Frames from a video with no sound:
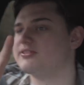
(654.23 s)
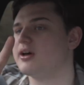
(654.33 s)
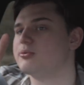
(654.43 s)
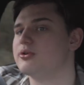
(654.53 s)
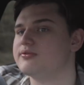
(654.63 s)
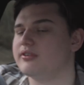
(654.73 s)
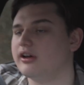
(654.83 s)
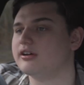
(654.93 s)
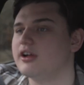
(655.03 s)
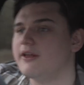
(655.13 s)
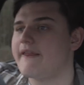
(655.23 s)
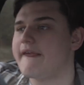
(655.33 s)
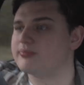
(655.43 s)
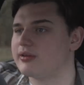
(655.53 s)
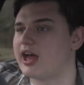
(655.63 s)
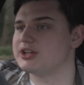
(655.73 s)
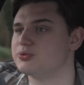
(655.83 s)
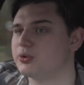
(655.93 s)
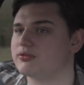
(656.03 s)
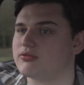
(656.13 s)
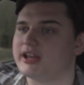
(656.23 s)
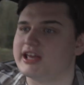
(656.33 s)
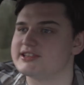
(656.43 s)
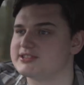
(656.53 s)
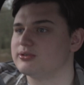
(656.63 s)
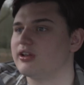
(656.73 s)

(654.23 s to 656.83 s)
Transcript: subwoofer and you want to run it into,